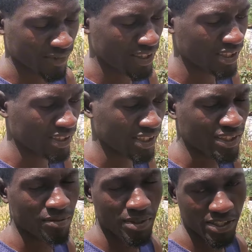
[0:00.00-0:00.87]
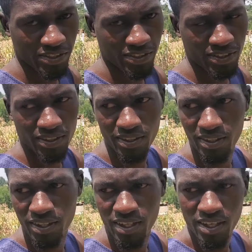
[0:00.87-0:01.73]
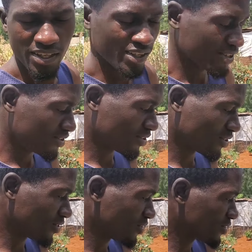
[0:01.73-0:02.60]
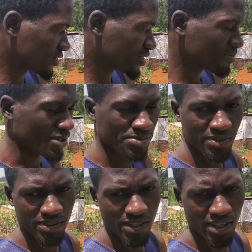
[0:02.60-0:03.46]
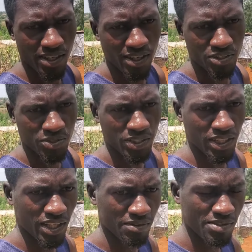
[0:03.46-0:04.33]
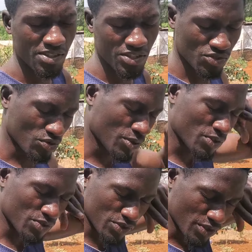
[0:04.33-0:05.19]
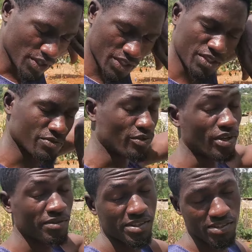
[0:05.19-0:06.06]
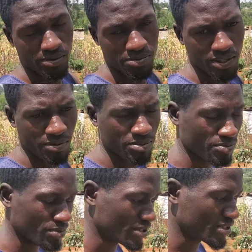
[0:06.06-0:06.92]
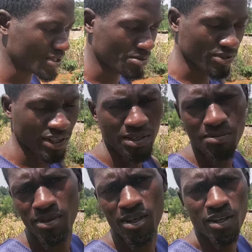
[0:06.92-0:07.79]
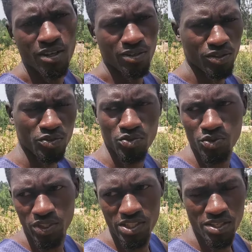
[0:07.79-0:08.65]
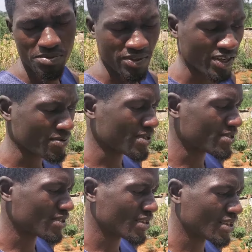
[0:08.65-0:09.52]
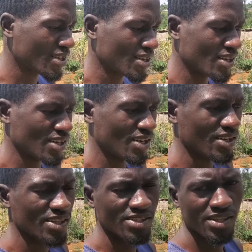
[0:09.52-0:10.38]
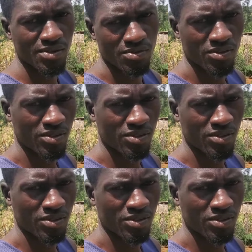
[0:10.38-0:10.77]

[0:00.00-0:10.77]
Yes, that's the best. So keep showing love. This is TrueBoy208. If you haven't subscribed, please subscribe. We have 2k subscribers, less than